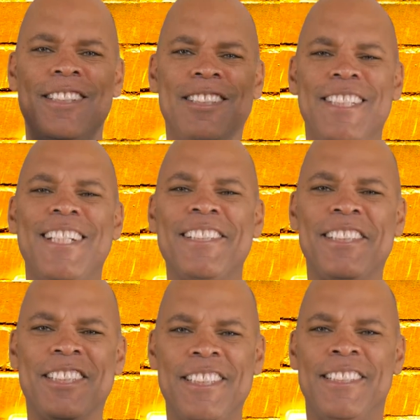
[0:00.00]
Today is
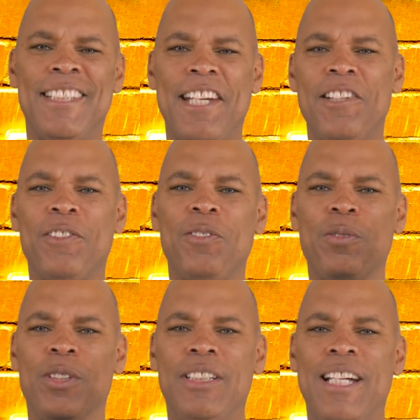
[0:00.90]
a good day
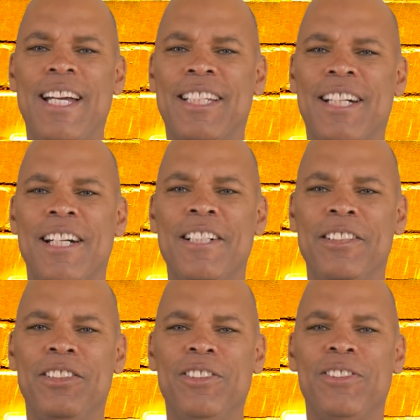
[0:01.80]
for
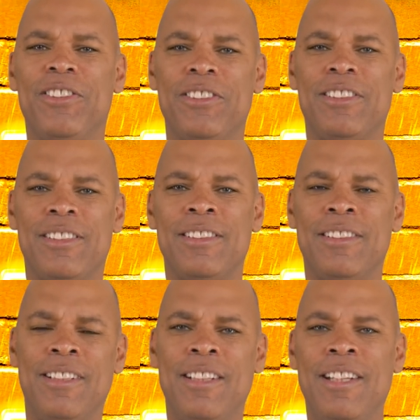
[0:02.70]
Nikon users.
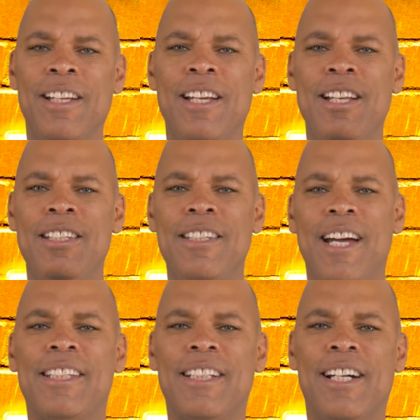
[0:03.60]

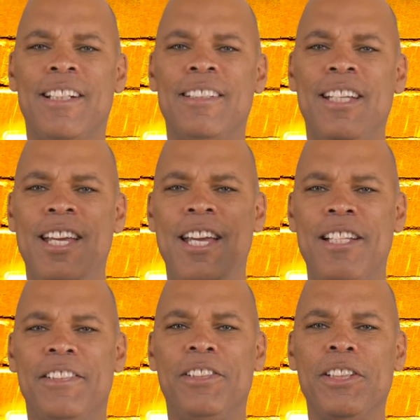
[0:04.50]
Nikon
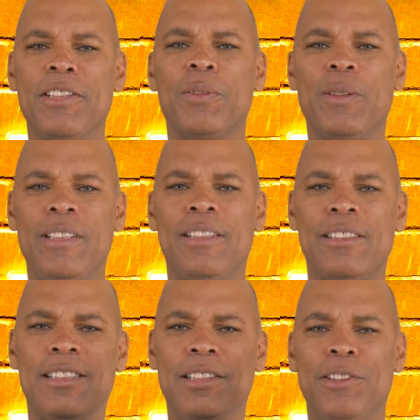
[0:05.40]
has just
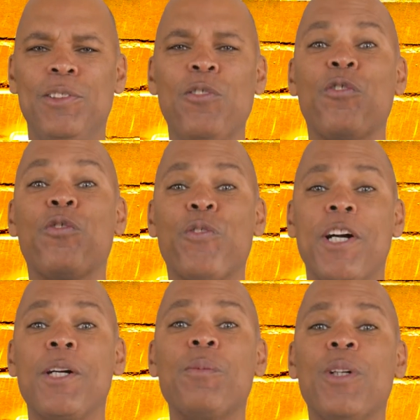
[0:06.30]
released a new
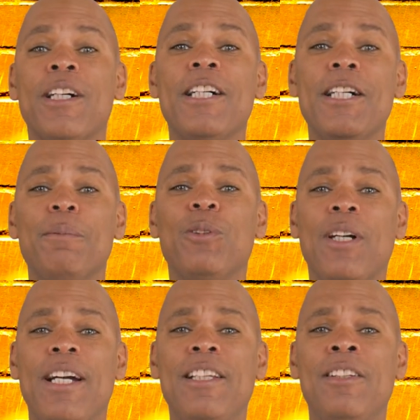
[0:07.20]
firmware
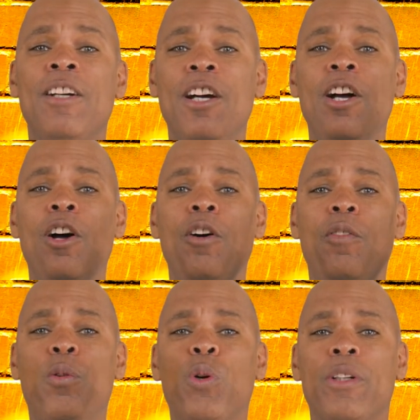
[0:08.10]
upgrade
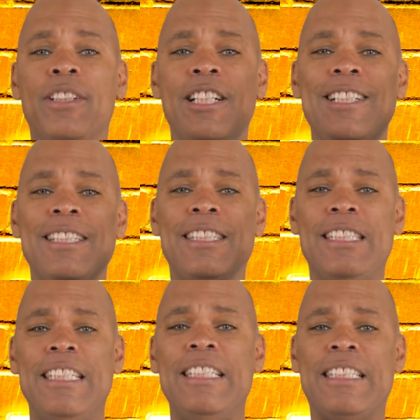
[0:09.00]
for the
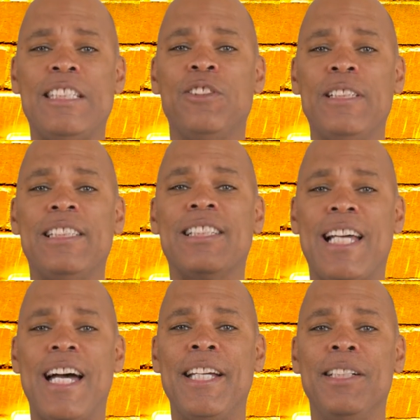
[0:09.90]
Z series
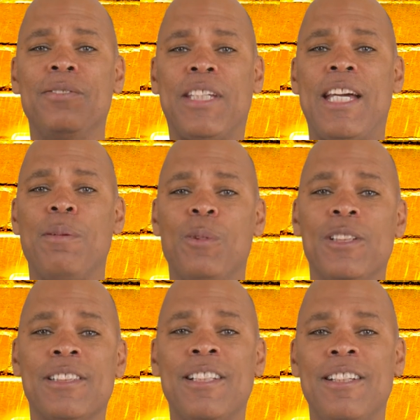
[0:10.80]
line of
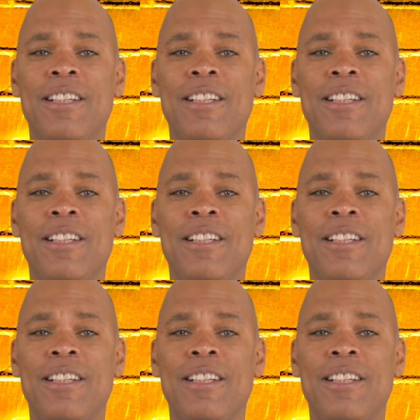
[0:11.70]
cameras.